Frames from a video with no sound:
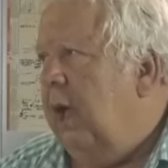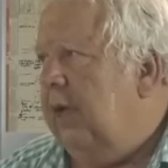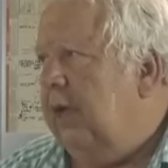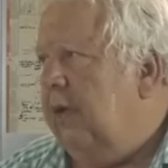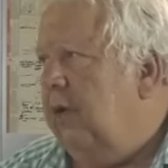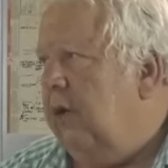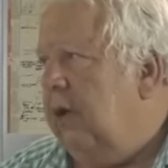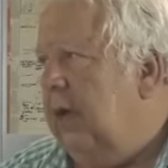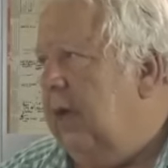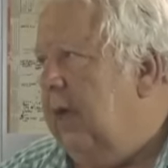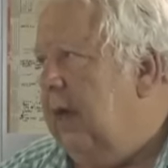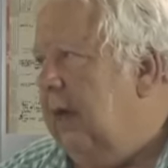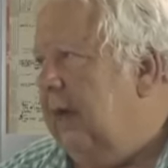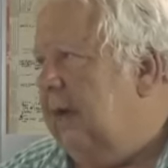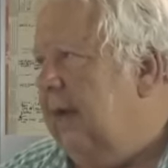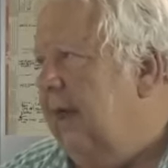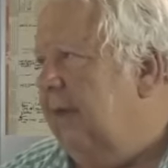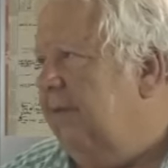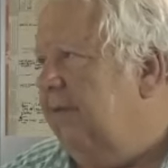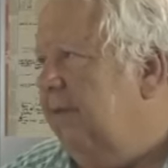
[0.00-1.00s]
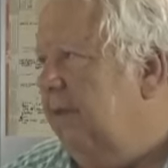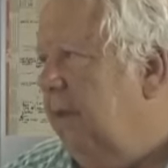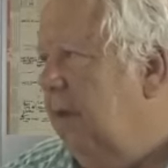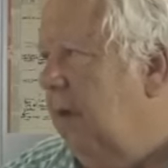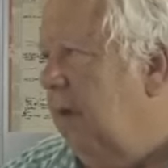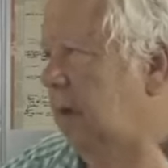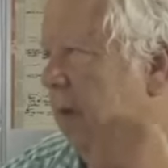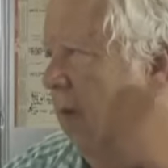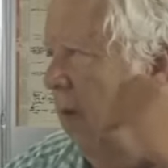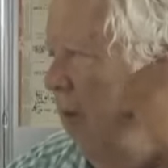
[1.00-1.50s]
You can get a
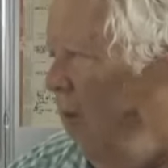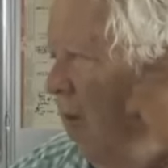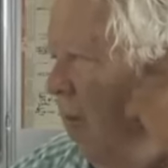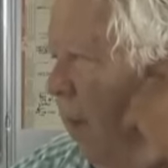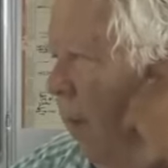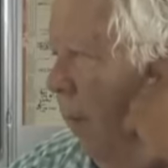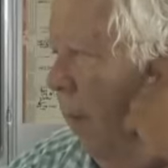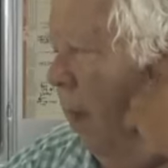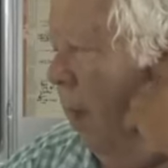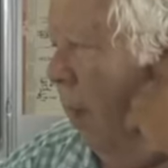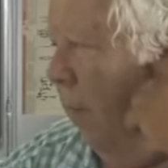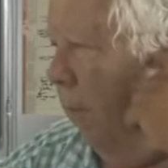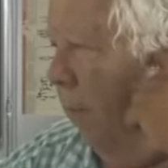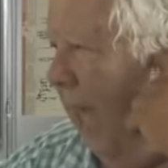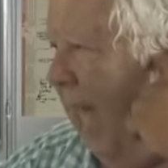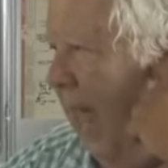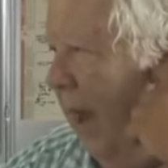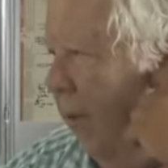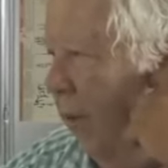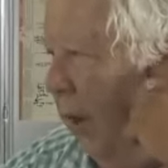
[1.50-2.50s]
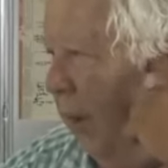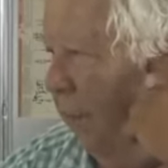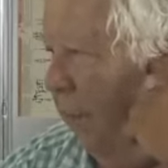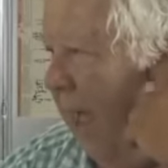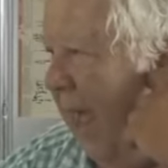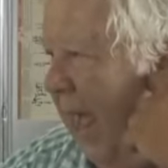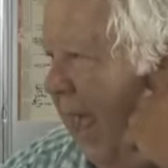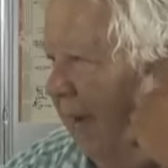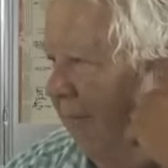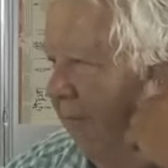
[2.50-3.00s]
Tesla battery
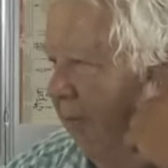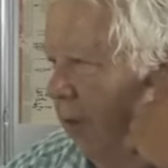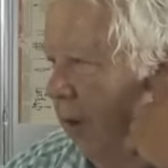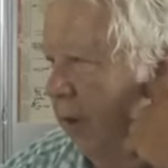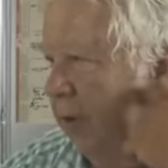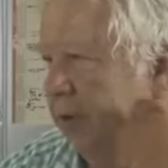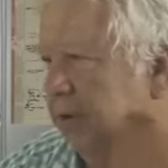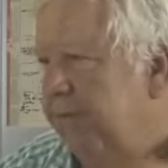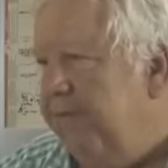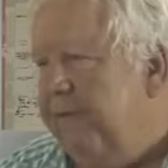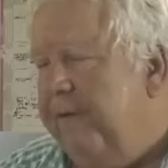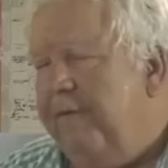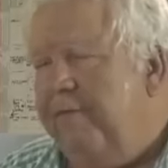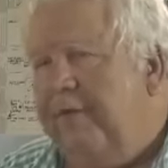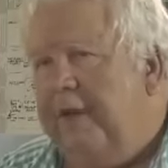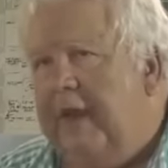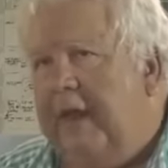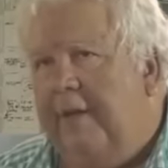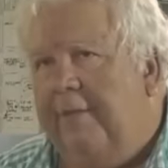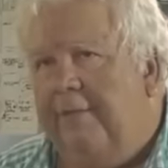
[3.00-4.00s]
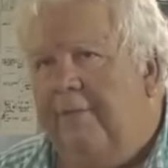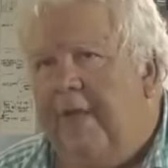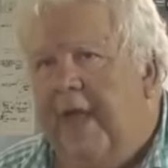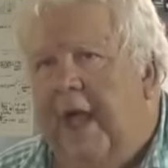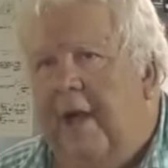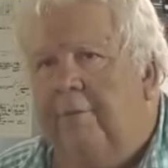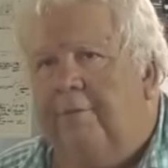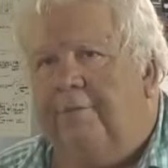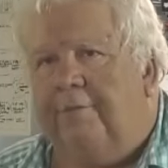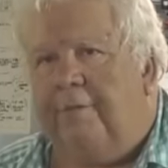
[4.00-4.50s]
pack for under
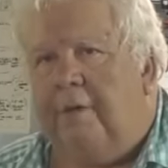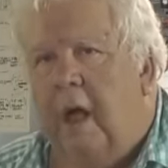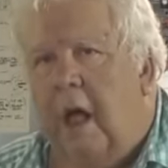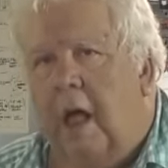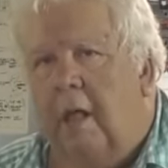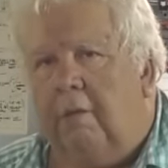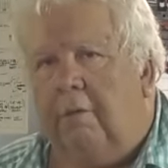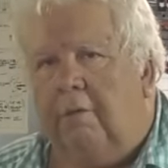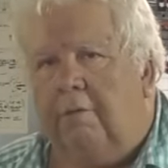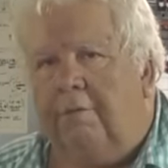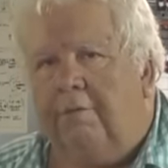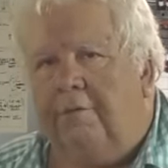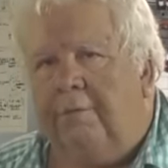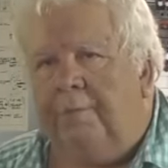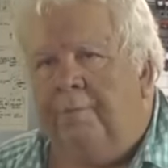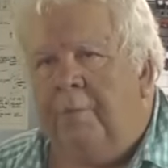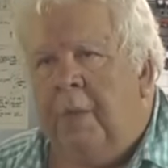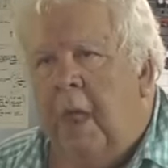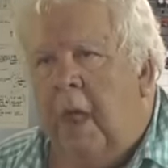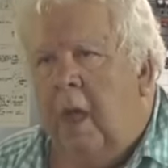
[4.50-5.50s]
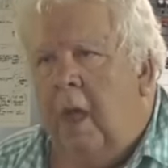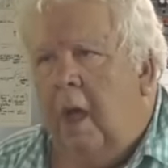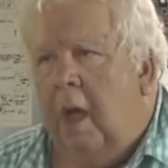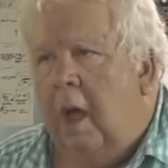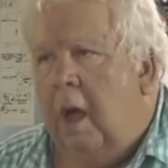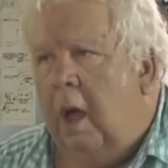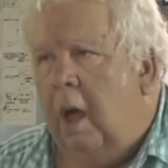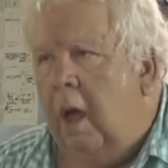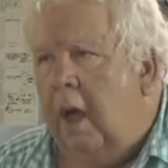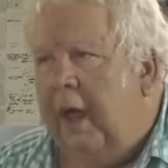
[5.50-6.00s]
$15,000,
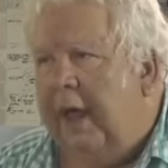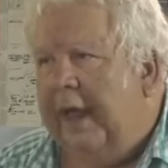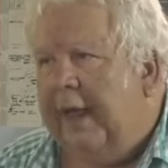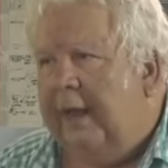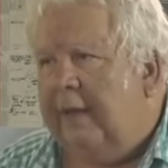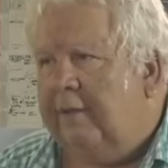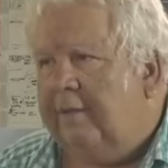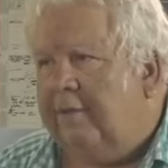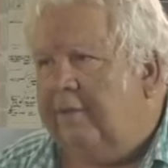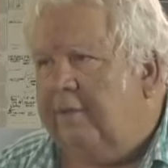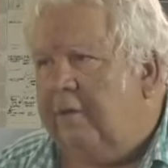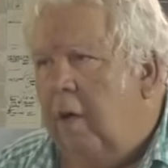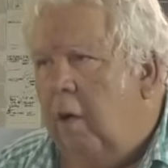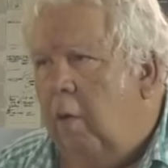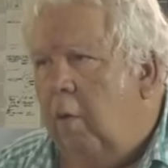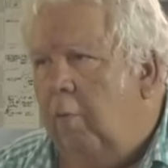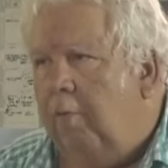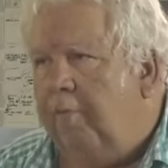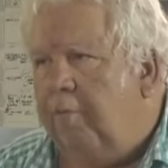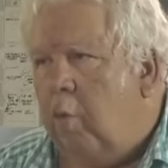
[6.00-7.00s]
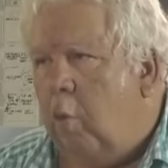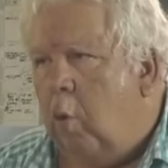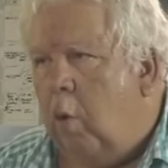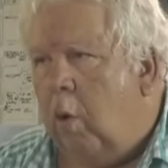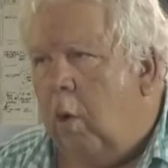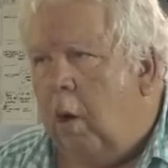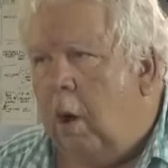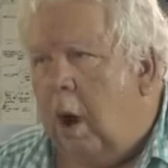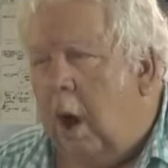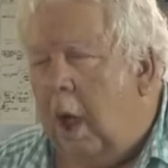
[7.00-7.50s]
and so
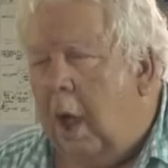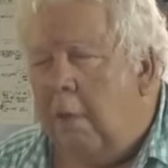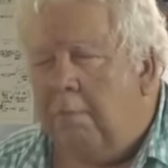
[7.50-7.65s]
for